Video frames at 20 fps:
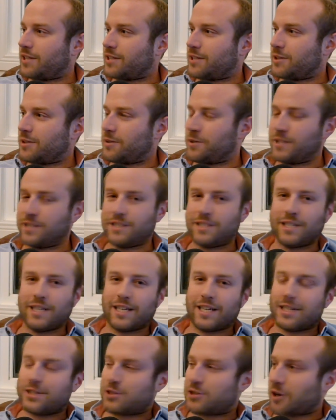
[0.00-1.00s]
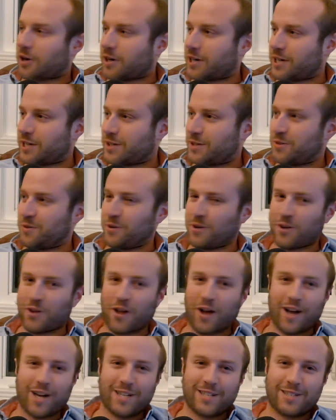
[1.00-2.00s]
so it gets dark at
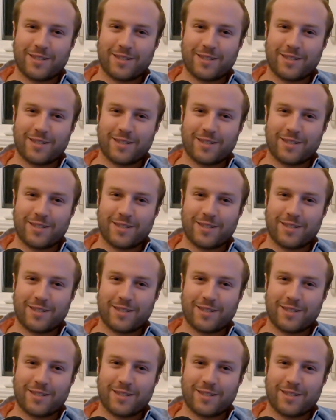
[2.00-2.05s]
2:00,